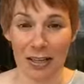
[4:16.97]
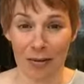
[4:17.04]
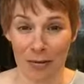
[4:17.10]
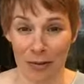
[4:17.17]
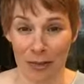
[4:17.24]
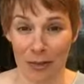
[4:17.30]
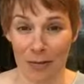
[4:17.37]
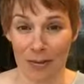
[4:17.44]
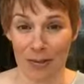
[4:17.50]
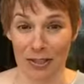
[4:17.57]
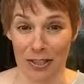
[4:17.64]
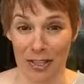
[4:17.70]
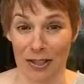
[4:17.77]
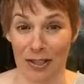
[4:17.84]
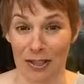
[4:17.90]
one of the most
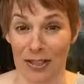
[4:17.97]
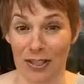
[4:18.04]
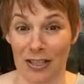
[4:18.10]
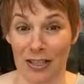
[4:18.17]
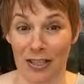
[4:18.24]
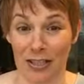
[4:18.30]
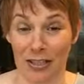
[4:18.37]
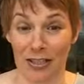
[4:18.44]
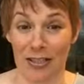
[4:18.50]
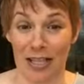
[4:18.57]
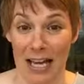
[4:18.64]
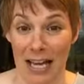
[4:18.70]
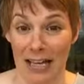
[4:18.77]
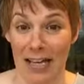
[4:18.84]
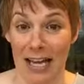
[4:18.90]
dangerous things
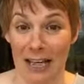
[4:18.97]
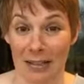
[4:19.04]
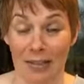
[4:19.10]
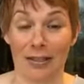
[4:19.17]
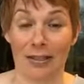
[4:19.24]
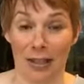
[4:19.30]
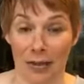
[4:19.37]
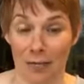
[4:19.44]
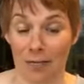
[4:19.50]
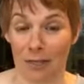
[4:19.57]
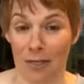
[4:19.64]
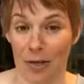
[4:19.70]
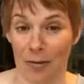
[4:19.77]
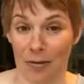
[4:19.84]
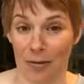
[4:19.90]
that it's the
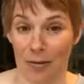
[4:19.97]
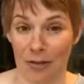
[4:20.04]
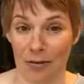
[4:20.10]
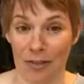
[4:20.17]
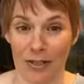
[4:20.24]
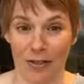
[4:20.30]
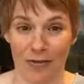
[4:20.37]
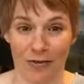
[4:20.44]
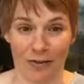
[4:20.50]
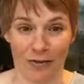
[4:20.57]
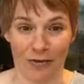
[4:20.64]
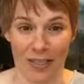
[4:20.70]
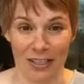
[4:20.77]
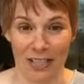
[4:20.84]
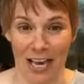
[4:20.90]
number one reason for
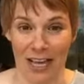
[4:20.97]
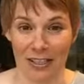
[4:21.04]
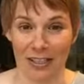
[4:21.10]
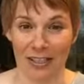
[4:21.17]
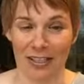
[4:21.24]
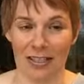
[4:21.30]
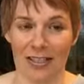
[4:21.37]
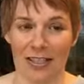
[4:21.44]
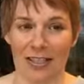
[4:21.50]
fatalities in